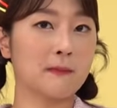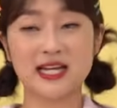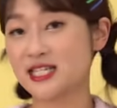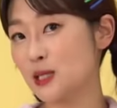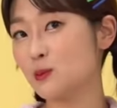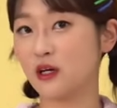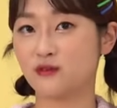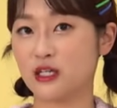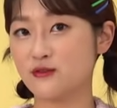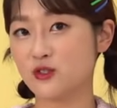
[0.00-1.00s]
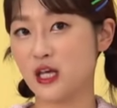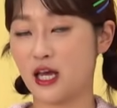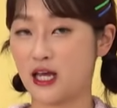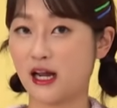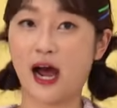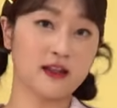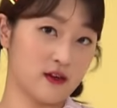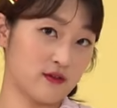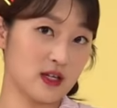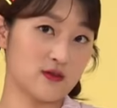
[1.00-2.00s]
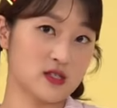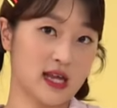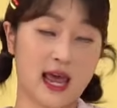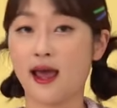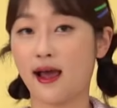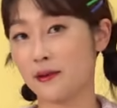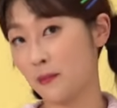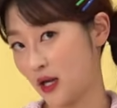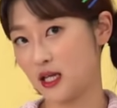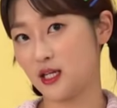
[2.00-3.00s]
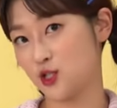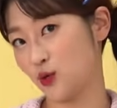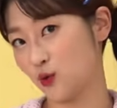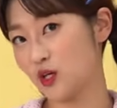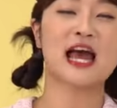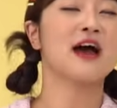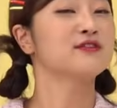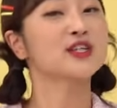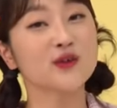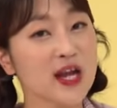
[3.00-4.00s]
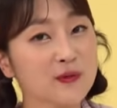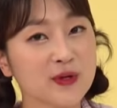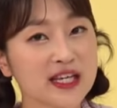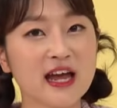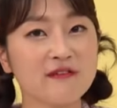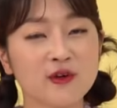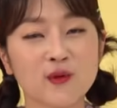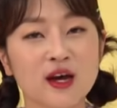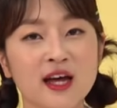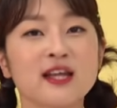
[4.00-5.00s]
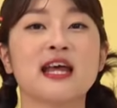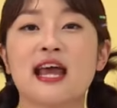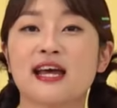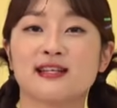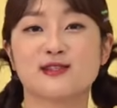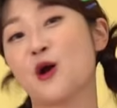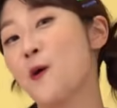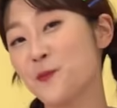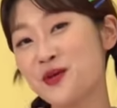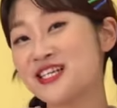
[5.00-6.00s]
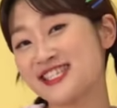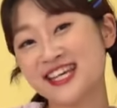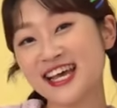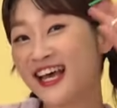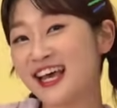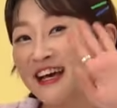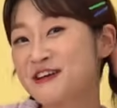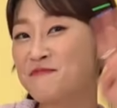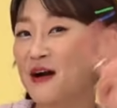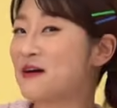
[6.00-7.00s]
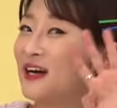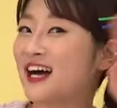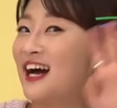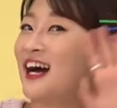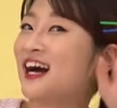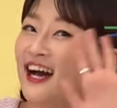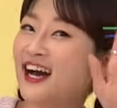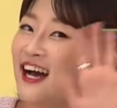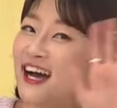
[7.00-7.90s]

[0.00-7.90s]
my team love gifts, and I love gifts, and money, too. Have a great week, everyone, and don't be sick! Bye-bye!